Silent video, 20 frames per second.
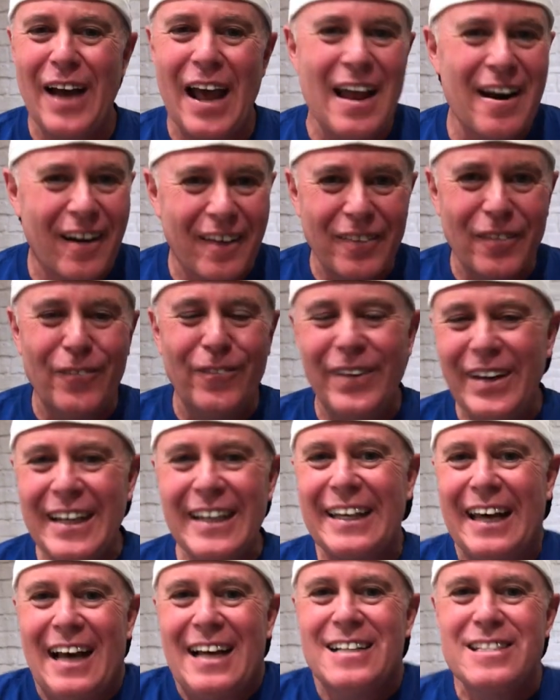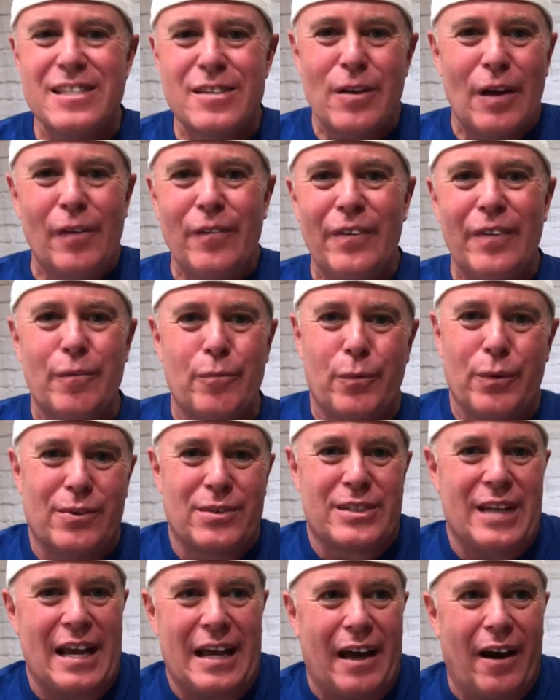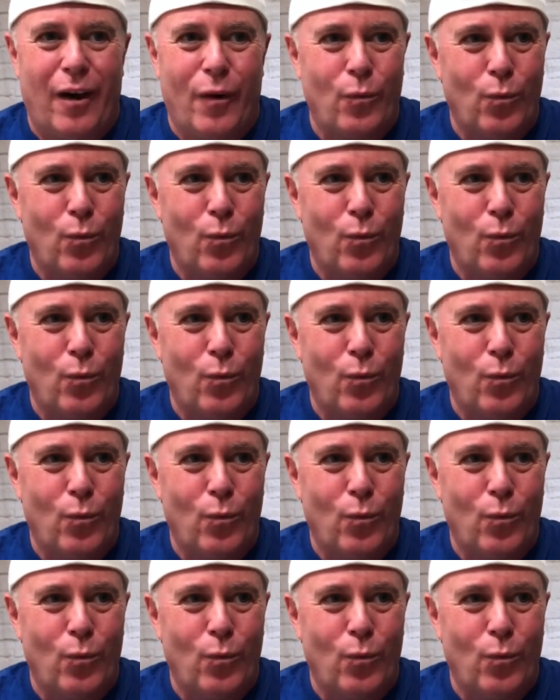And on the weekends, we were taking on